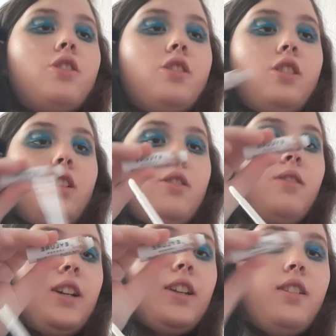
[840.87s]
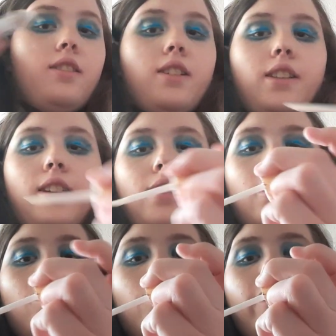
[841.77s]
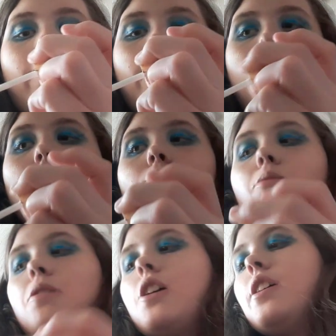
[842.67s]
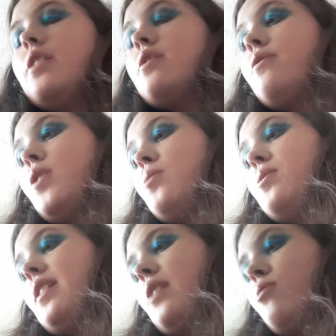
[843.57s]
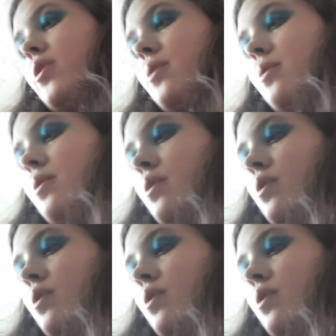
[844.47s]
good glue. Like, it looks like this. It's very easy to apply the false lashes